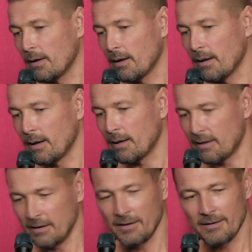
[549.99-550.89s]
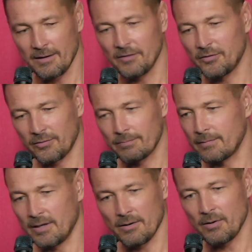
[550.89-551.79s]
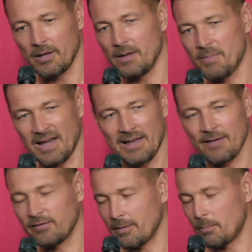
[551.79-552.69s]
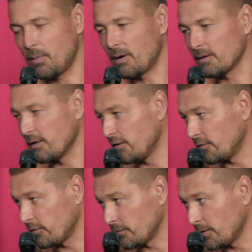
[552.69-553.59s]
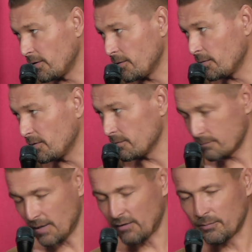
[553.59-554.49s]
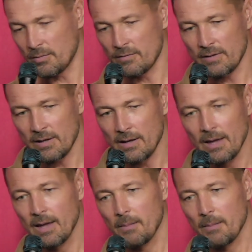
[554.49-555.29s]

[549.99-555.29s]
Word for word: and he he's you know he might have some part in his you know next movie.